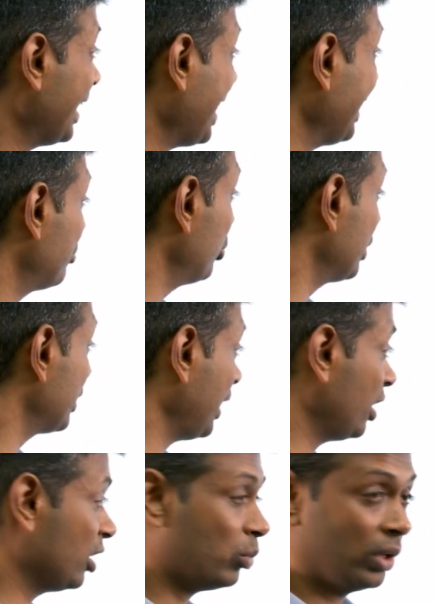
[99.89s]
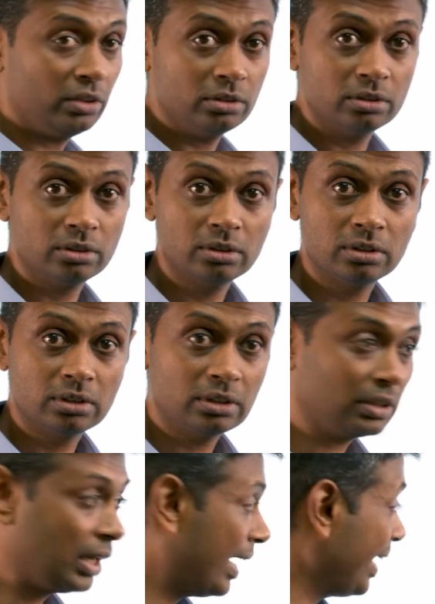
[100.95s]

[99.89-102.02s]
I put 9 and 1. I